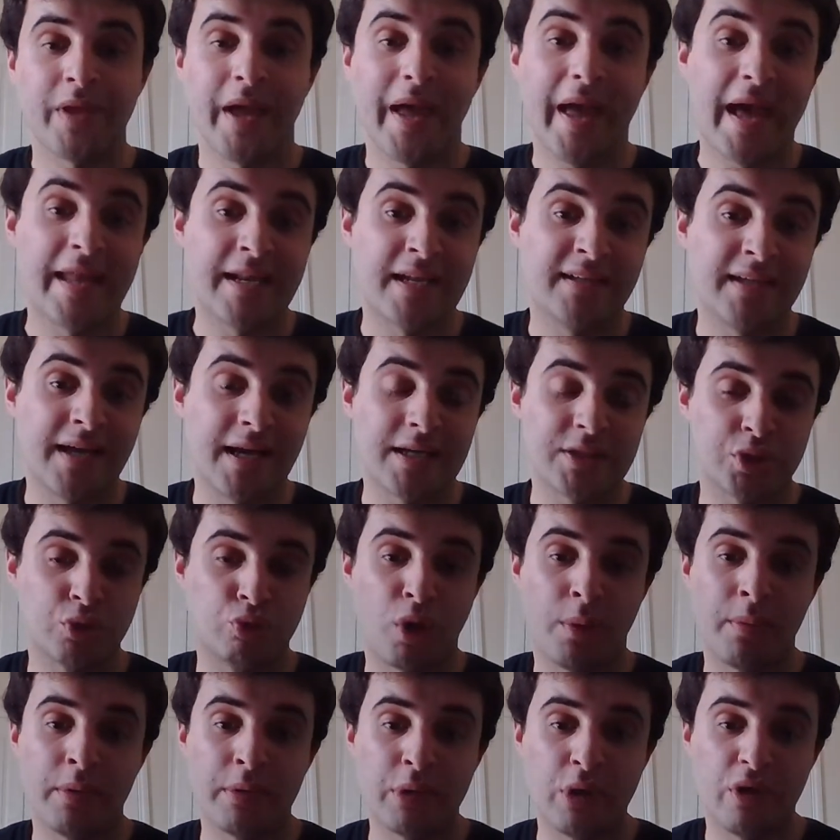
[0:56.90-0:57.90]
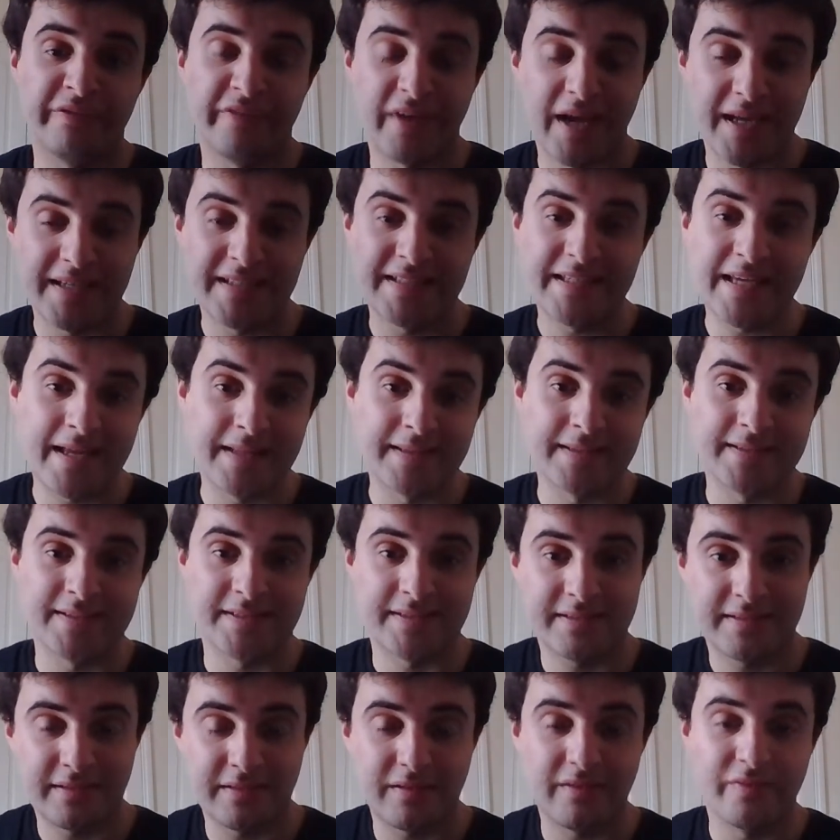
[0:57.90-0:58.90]
and Natasha Romanoff
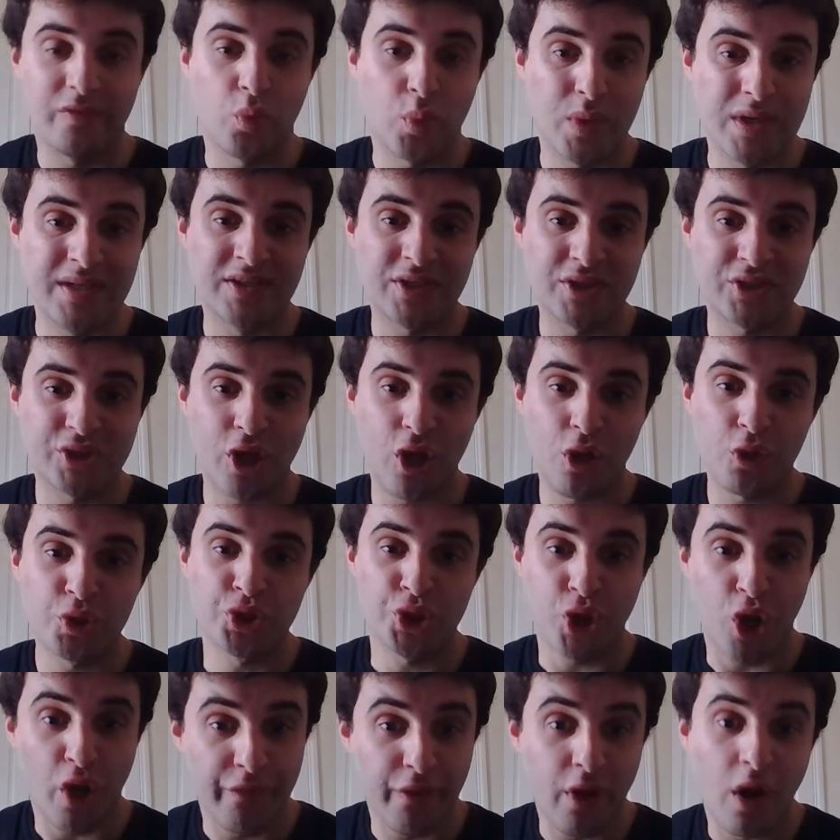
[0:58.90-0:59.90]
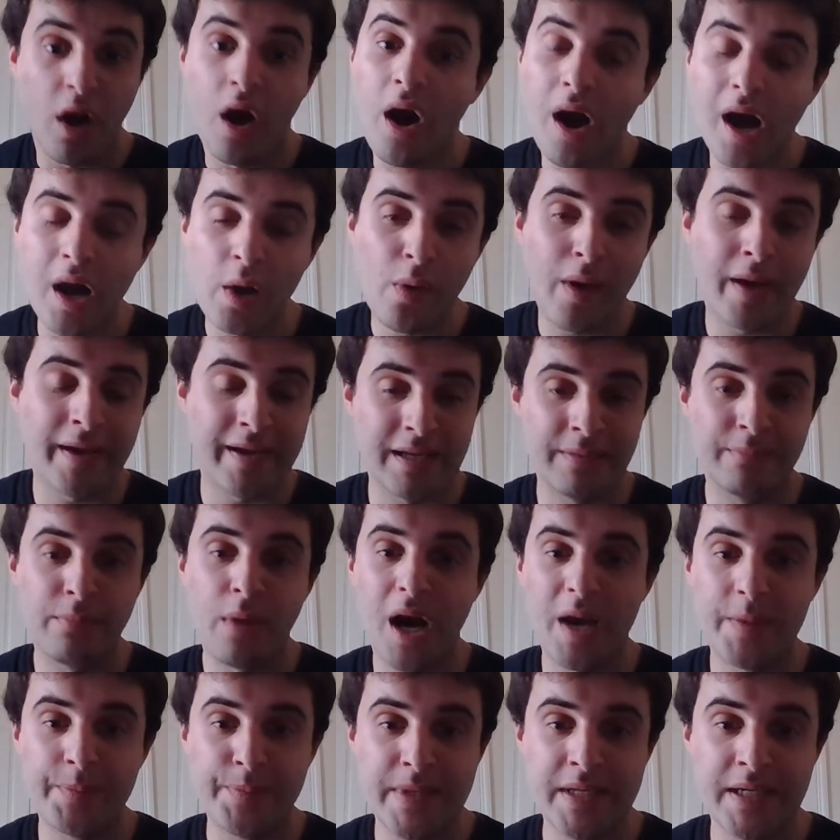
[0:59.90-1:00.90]
against the Winter Soldier on the highway, in
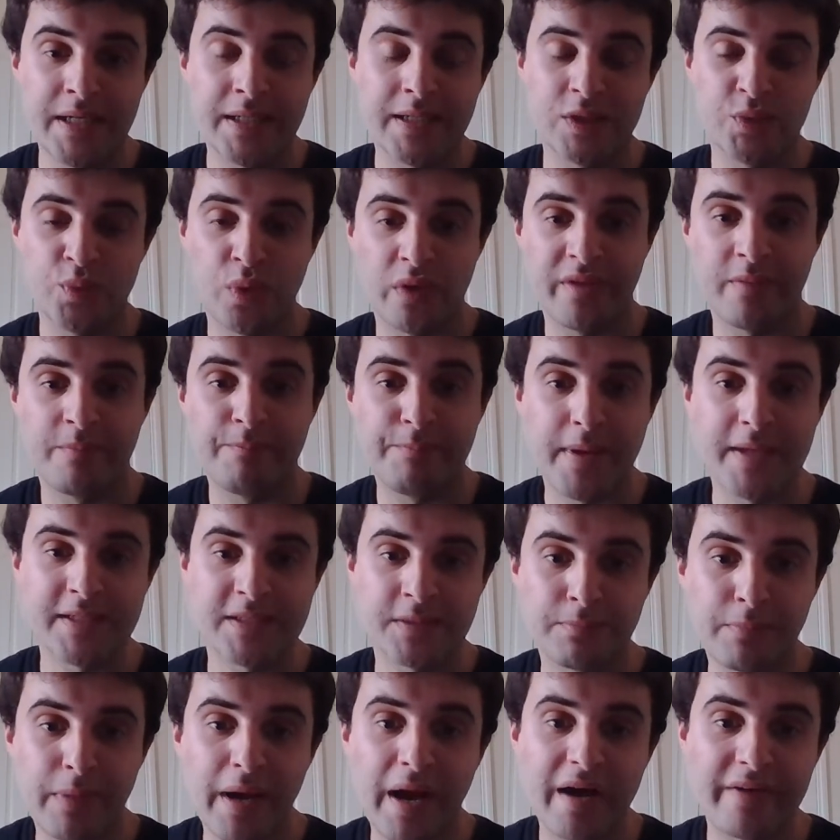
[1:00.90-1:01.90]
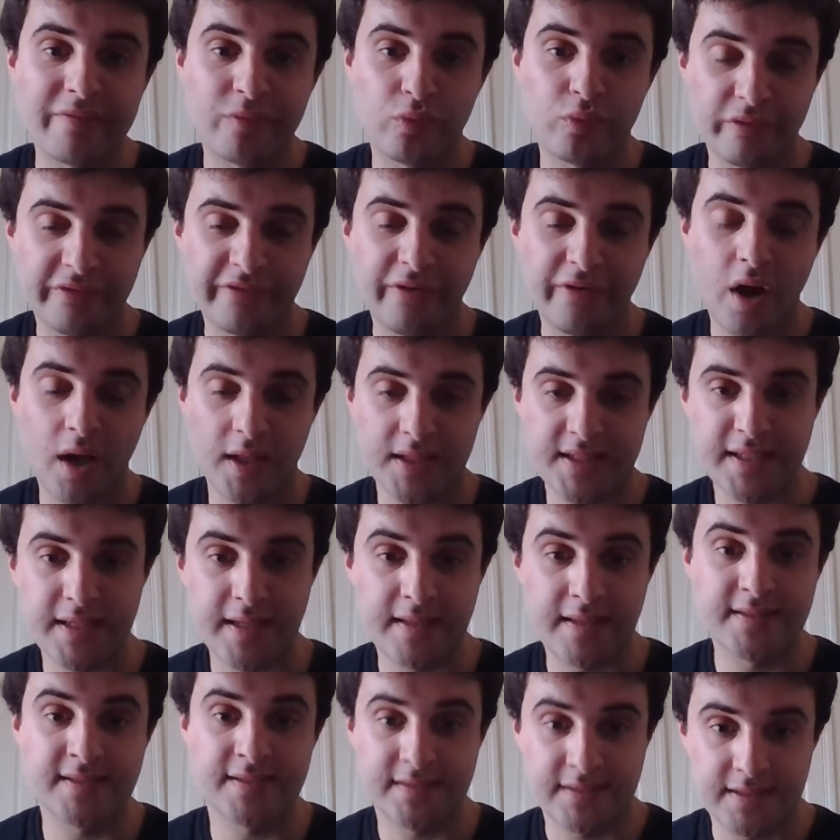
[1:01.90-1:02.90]
my opinion, is one of the best Marvel fight
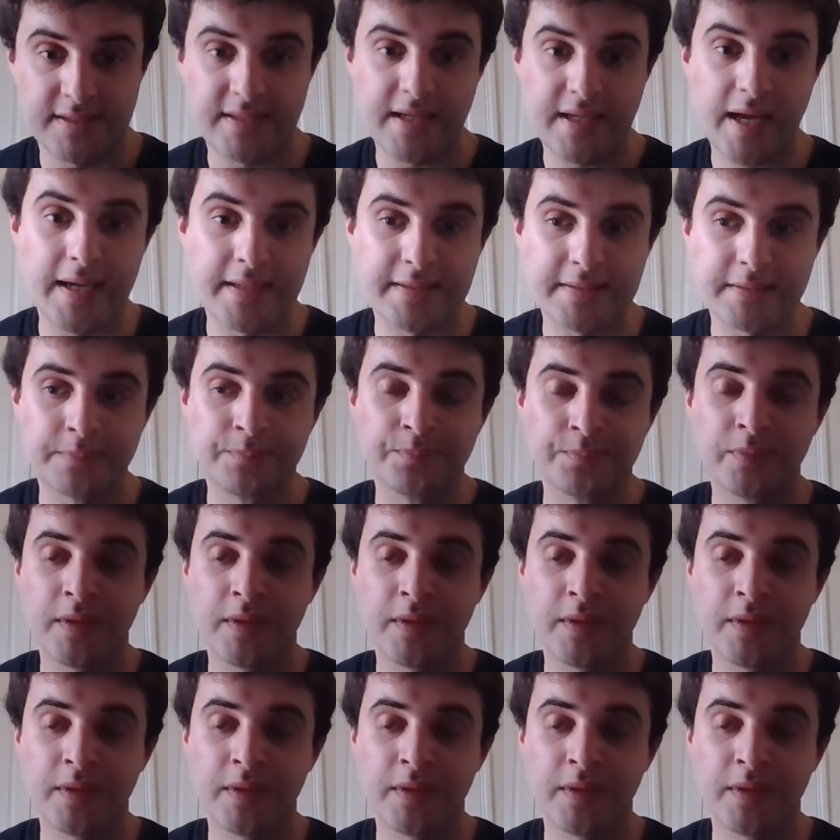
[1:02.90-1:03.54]
scenes to date.